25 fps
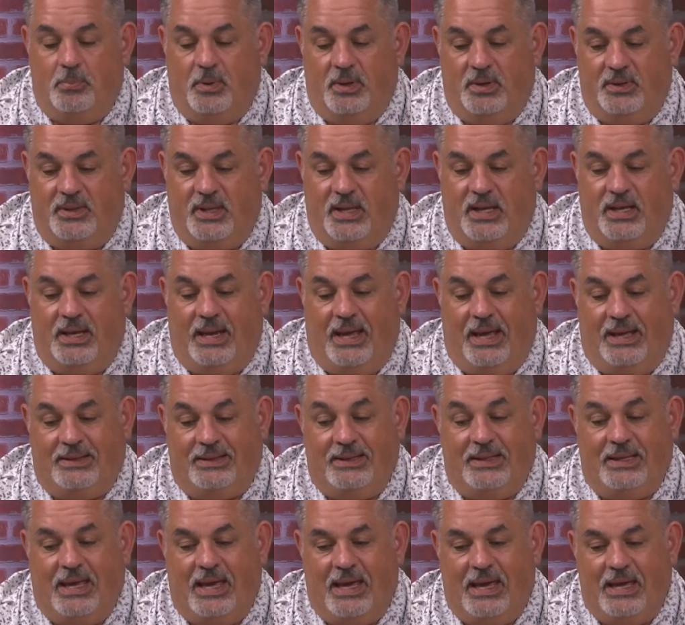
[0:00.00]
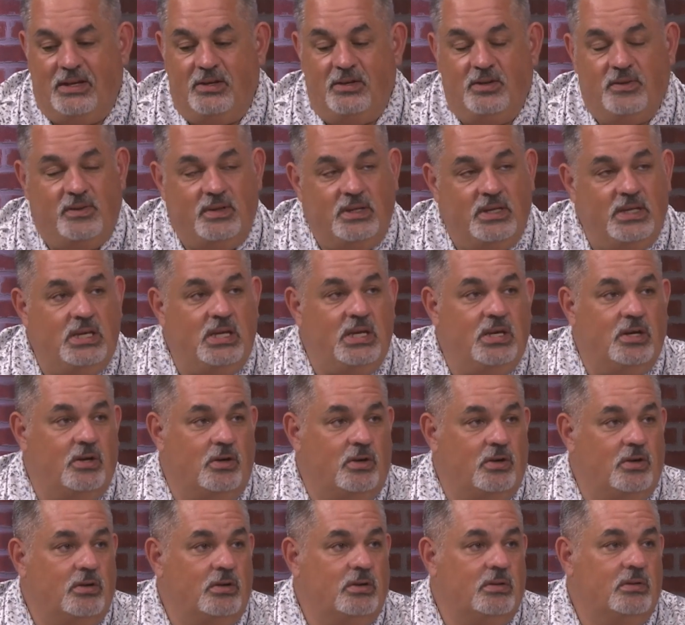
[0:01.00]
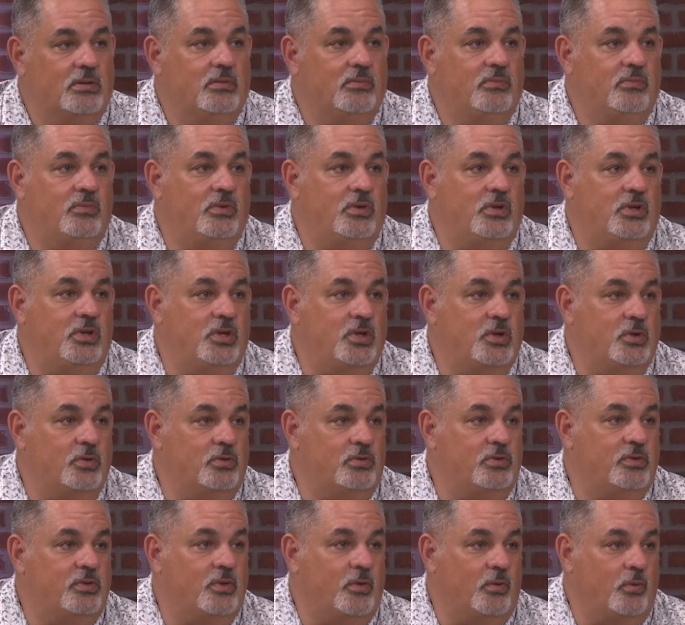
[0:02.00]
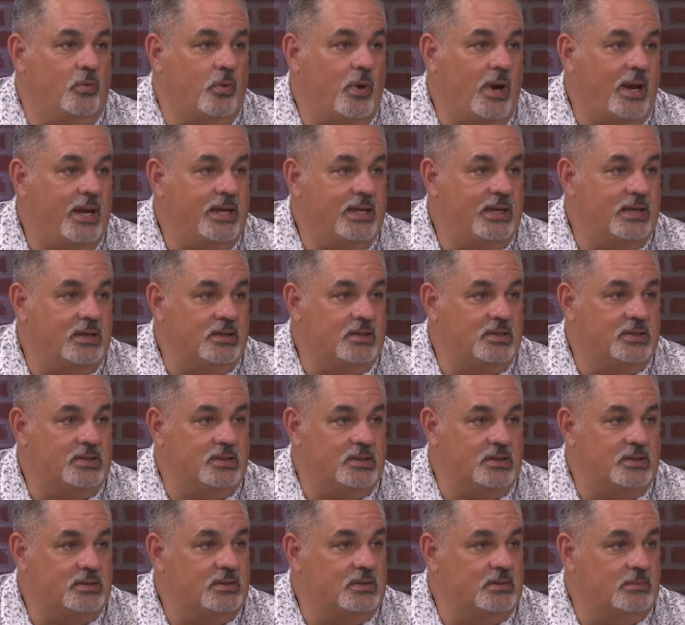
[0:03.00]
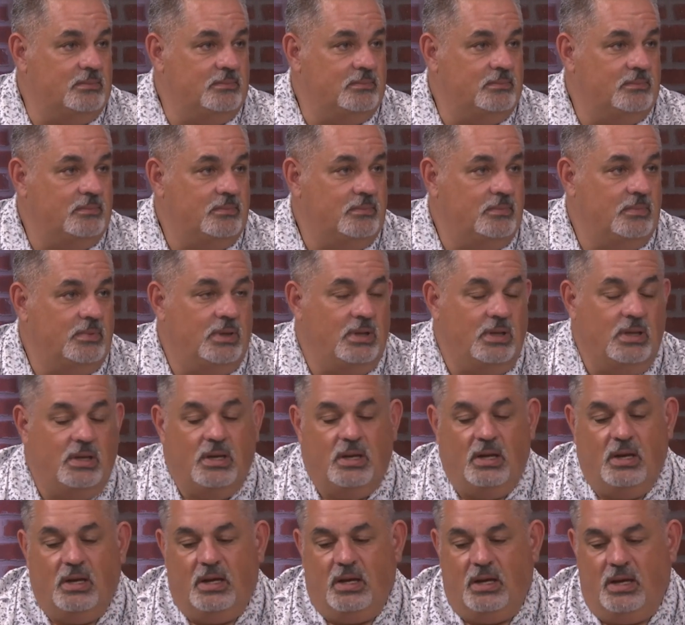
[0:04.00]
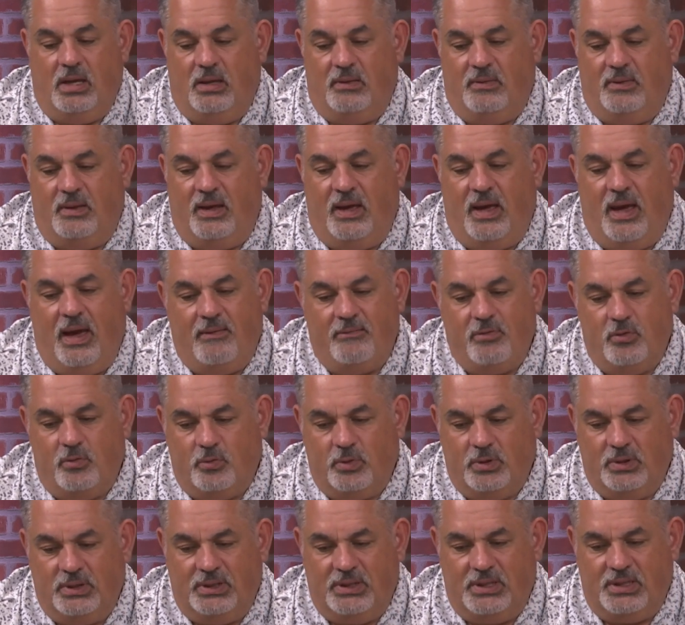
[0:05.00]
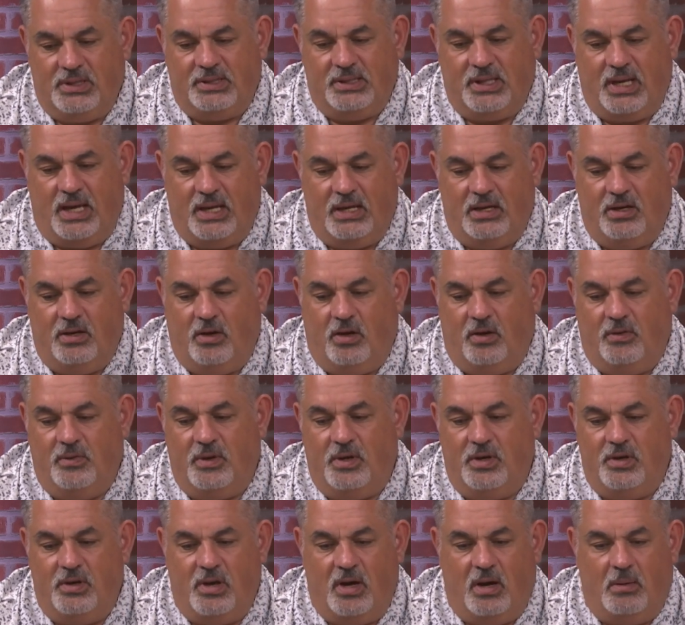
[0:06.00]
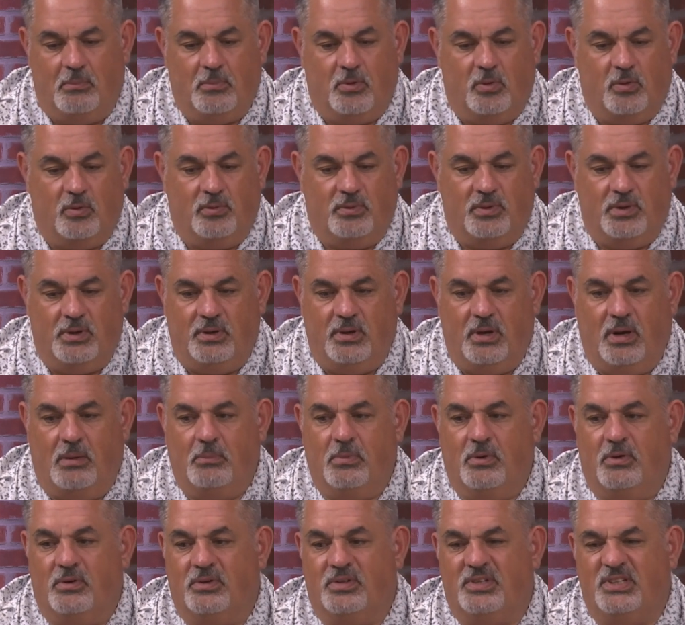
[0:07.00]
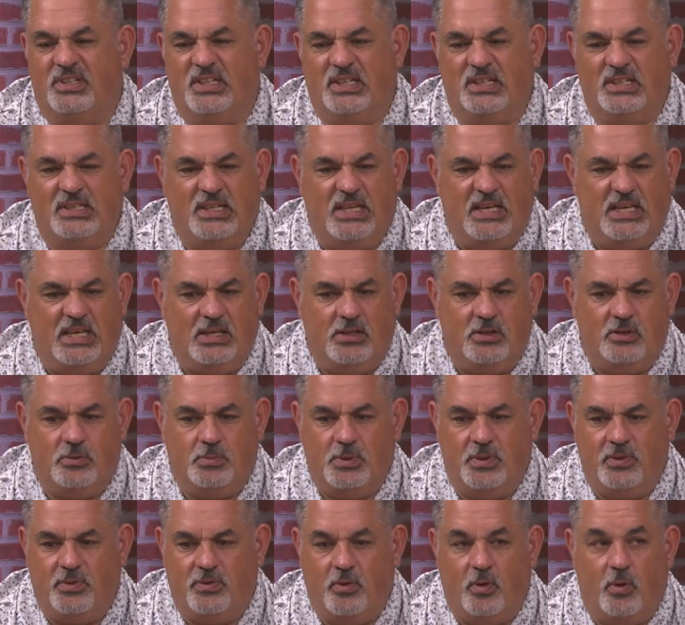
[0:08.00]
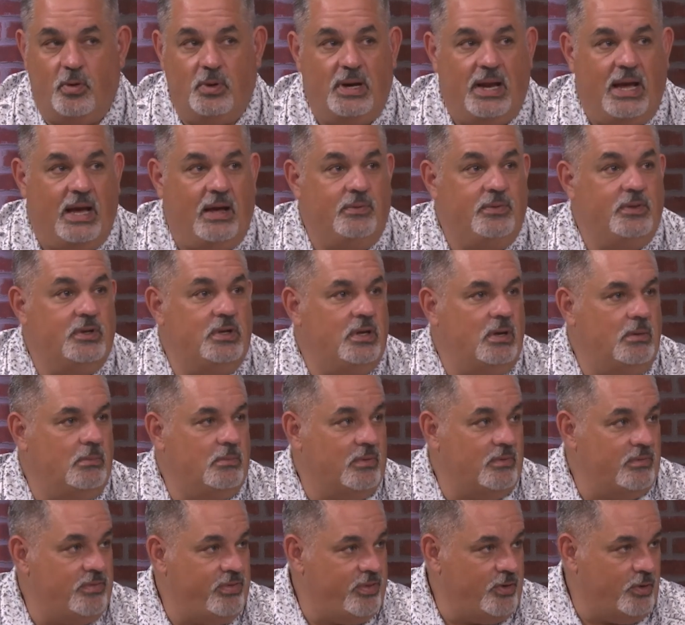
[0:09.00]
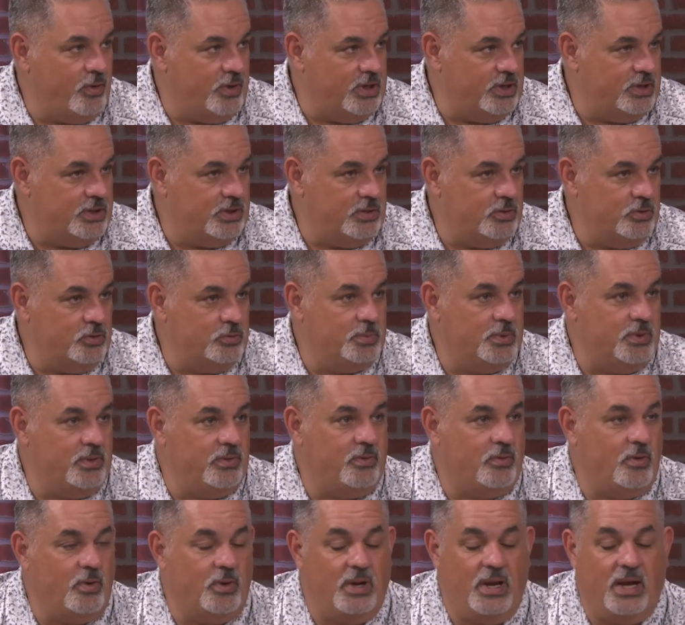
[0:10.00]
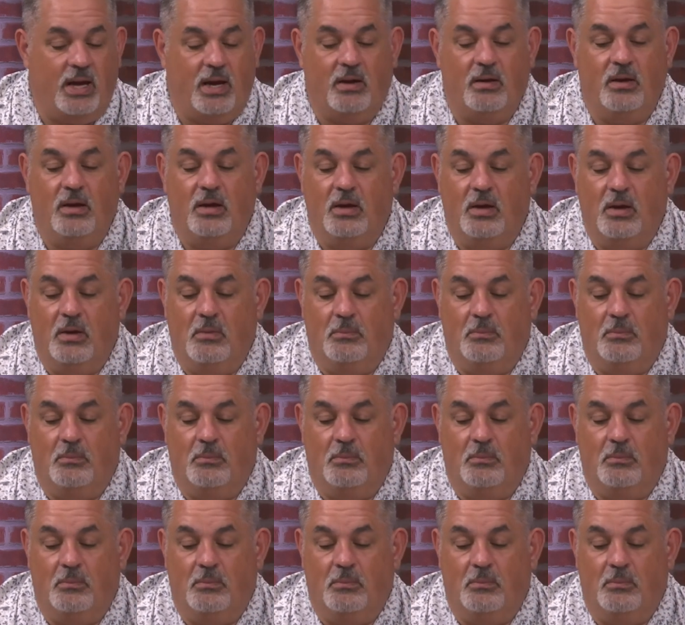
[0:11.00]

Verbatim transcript: but then at the end of the year, use the ranking system, and they haven't really decided on the number. The number of 16 has been thrown out, the number of 32 has been thrown mm. out.